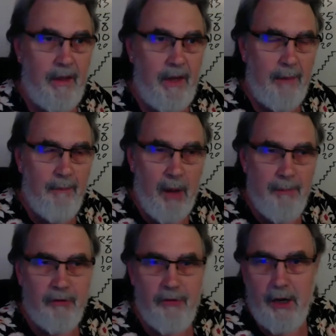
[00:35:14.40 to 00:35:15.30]
and mom
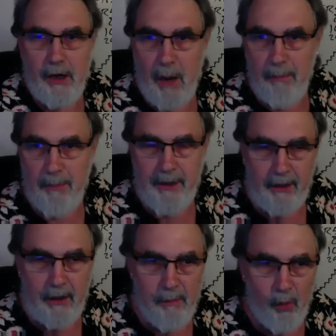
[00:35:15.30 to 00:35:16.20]
is not
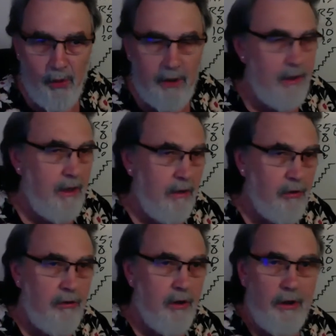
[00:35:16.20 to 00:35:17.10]
complimenting anymore,
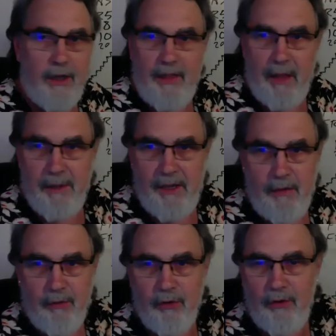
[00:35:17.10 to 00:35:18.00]
she's going to take that
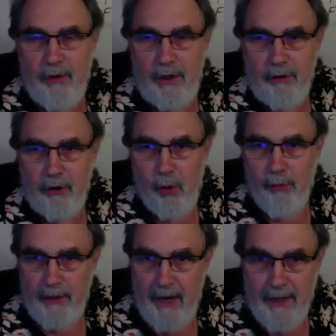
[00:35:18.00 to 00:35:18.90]
behavior and she's going to go over
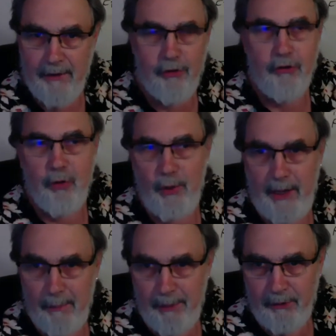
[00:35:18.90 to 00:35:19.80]
to dad and start showing
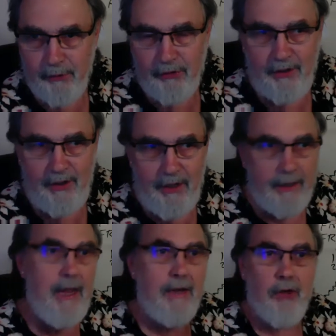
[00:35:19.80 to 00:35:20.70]
dad pictures.
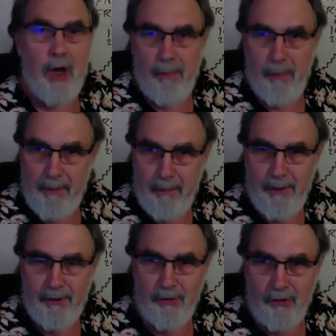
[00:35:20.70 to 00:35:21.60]
And dad's complimenting
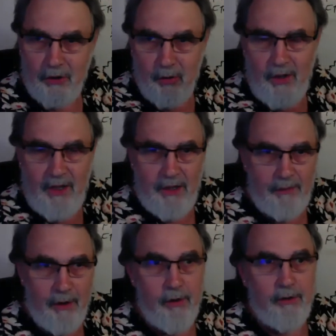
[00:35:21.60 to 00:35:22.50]
pictures. So
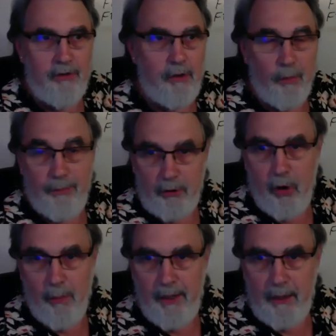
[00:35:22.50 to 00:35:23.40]
there it's called
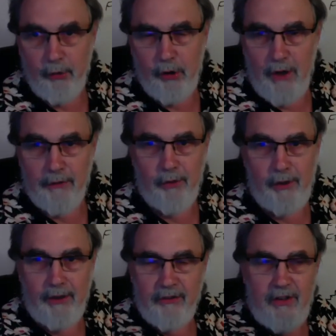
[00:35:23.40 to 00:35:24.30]
behavioral
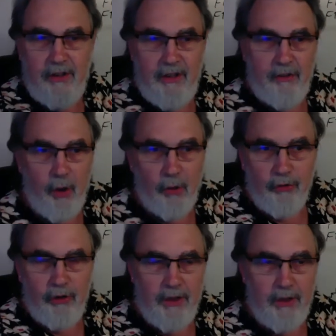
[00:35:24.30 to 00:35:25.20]
contrast. So all of a
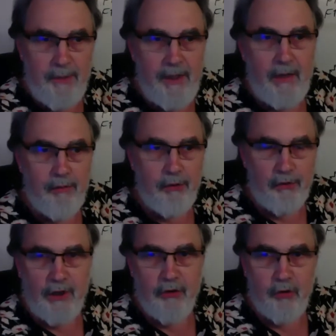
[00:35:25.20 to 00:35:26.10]
sudden the behavior
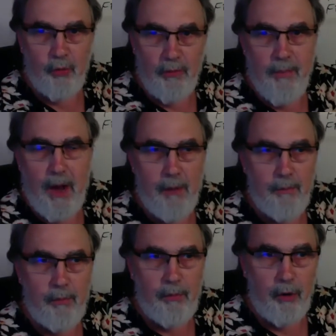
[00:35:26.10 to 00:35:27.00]
schedule with
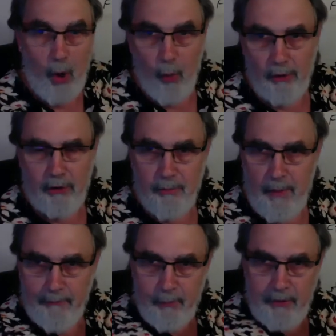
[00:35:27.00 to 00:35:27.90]
mom lowered because
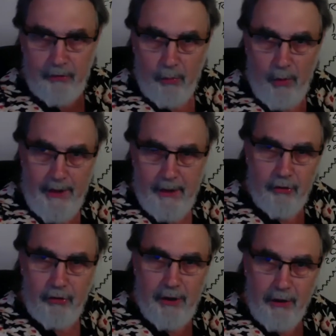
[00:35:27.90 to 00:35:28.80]
mom's busy right now.
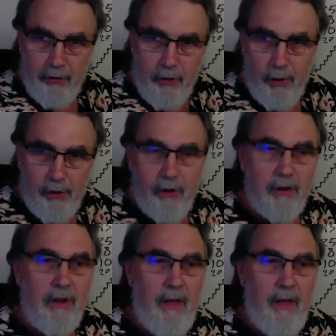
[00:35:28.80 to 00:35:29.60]
She's got to stir and cook.